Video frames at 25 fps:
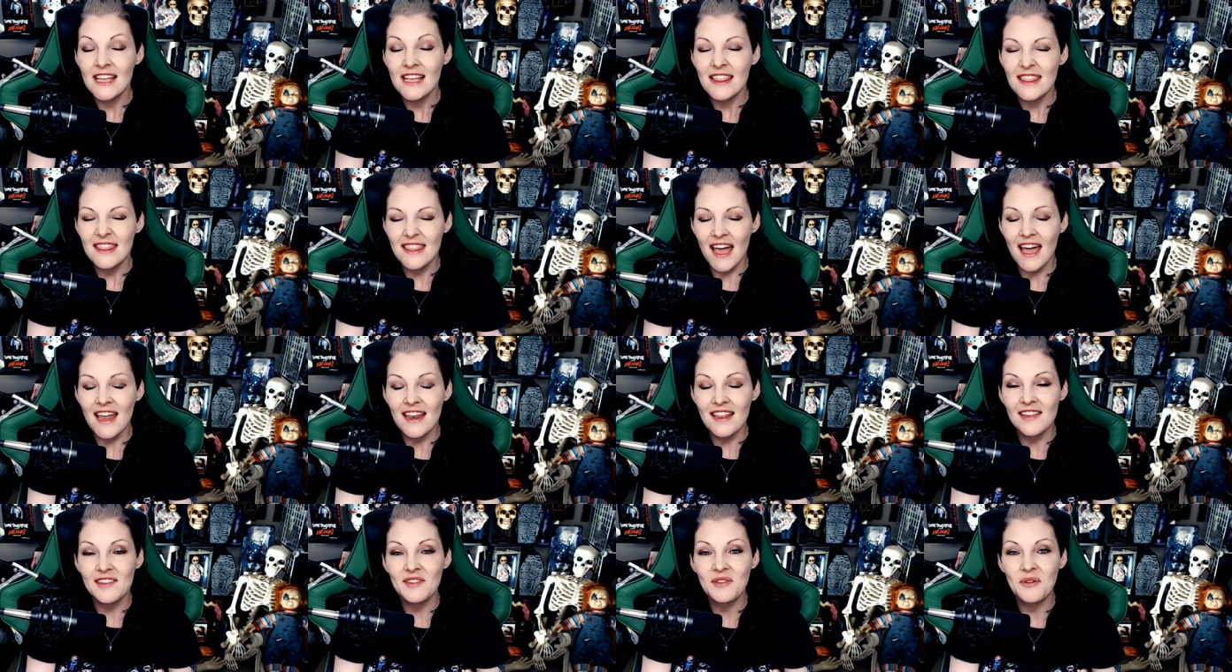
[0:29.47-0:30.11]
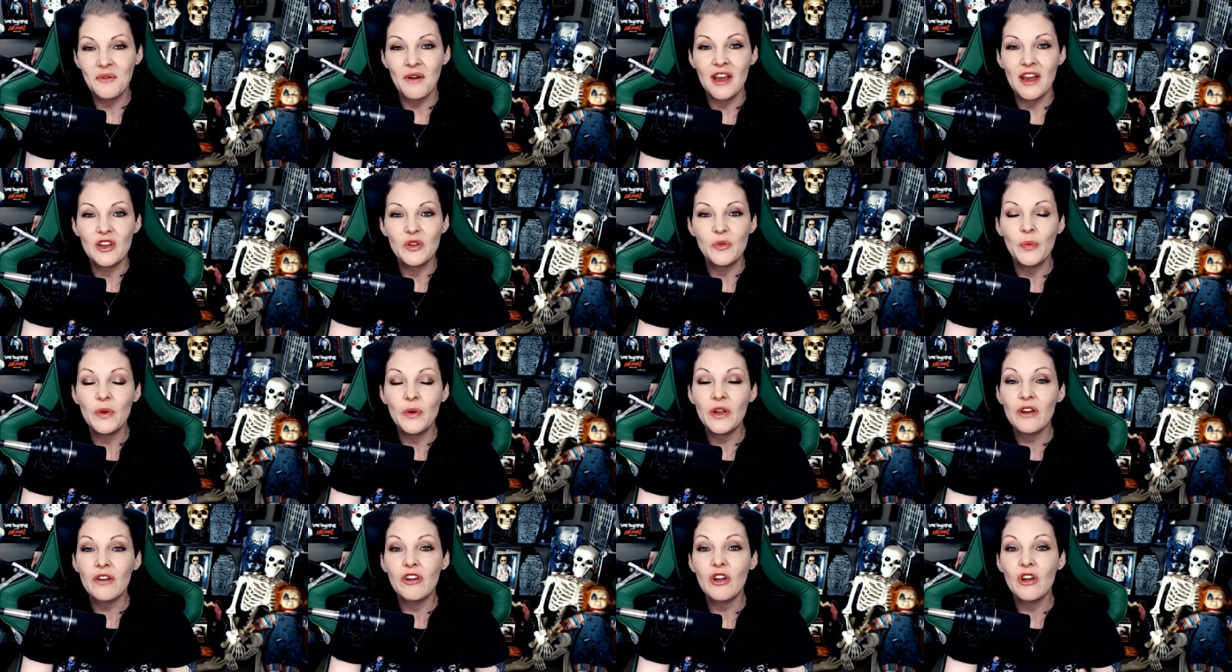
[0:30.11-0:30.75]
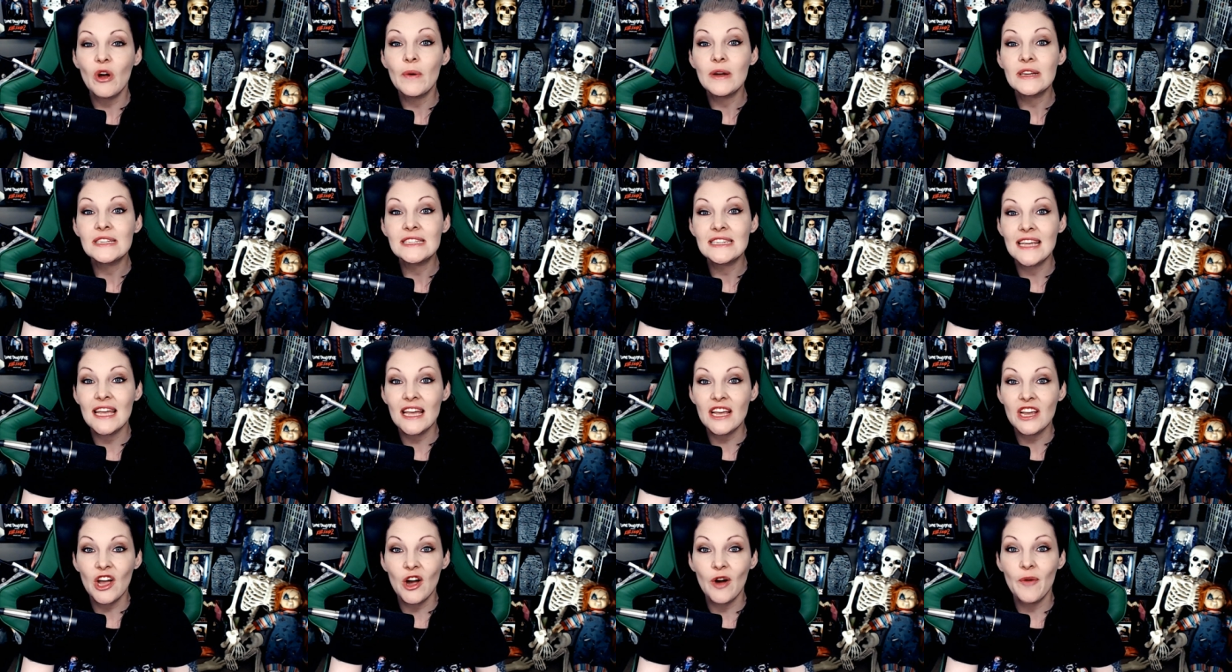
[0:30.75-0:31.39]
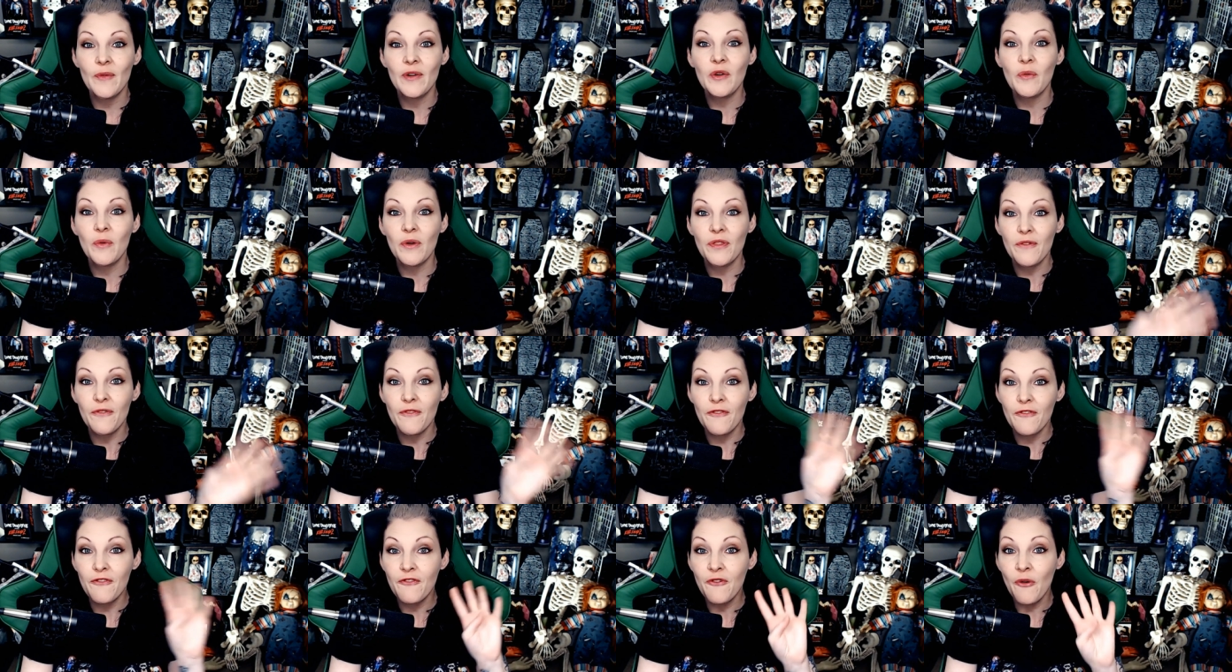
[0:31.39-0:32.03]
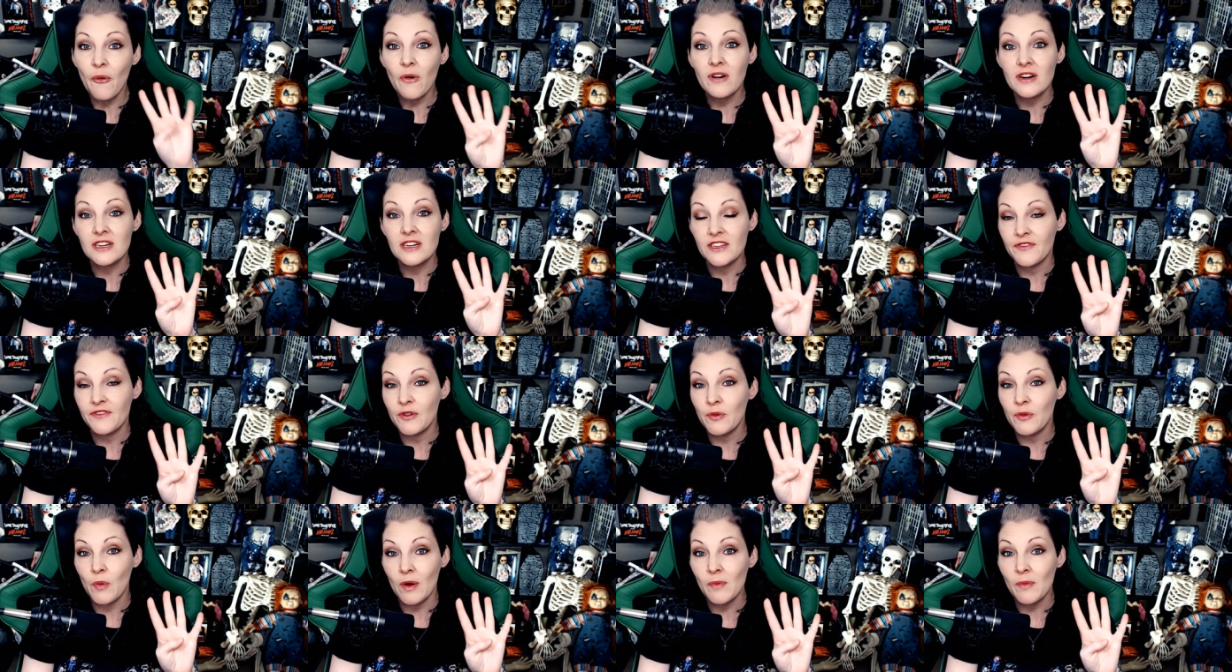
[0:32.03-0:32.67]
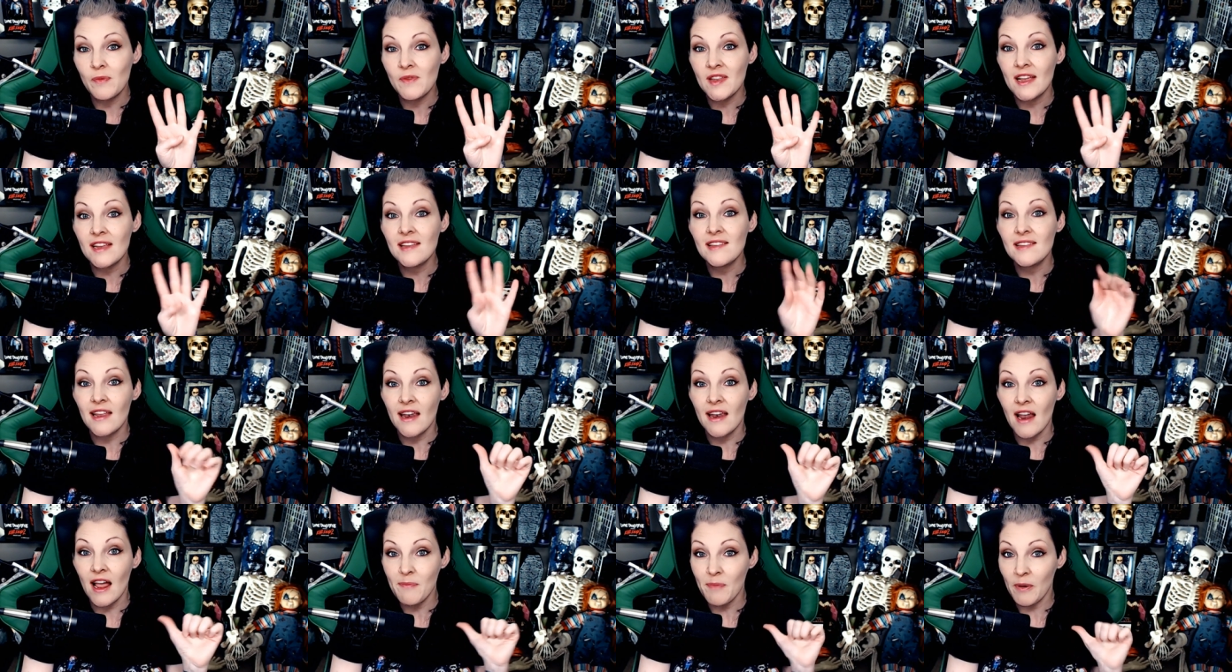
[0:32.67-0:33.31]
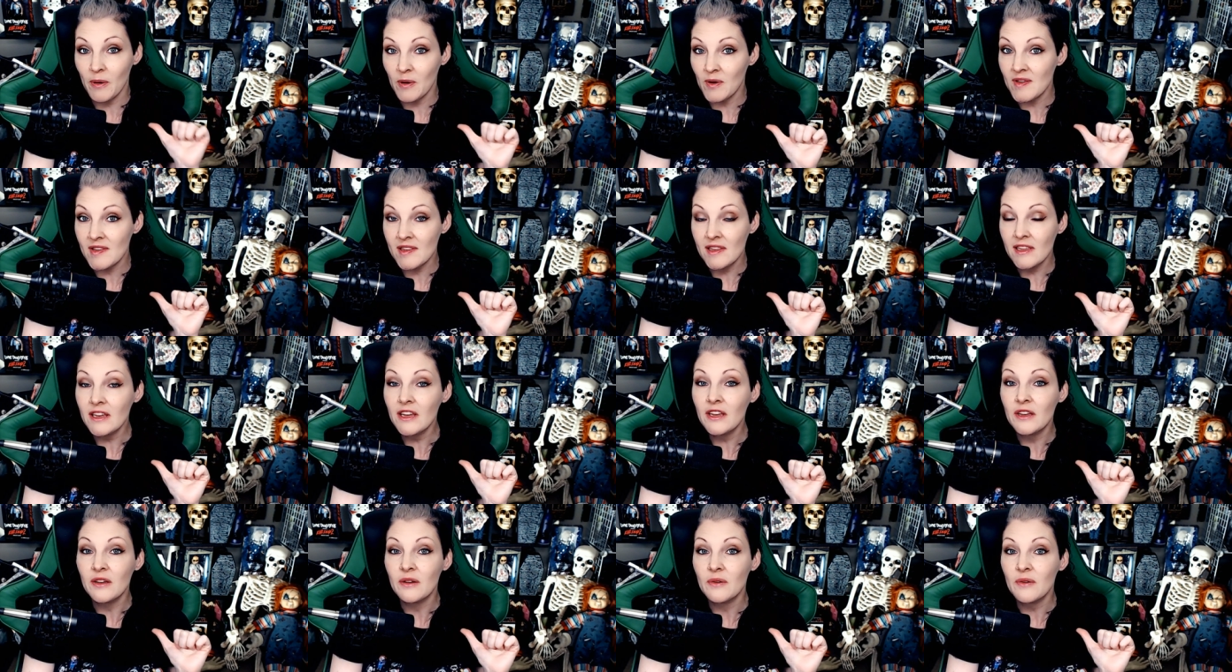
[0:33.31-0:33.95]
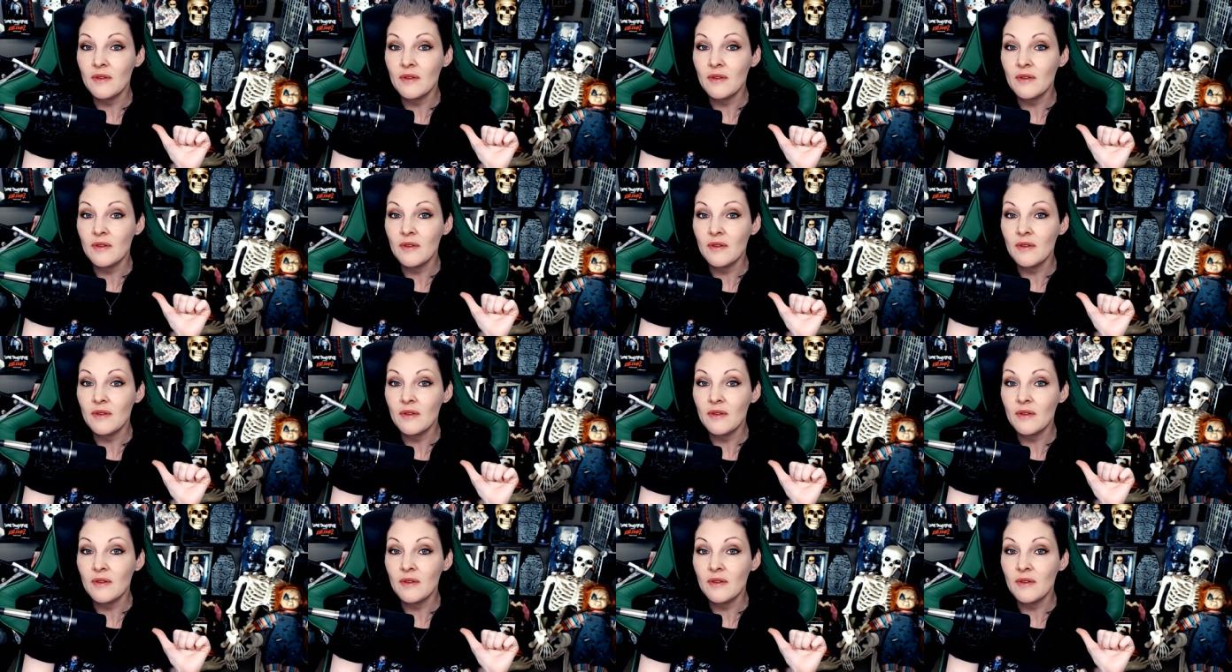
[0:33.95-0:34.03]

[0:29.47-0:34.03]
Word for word: That is great. We are going to get going with four different websites that I personally use.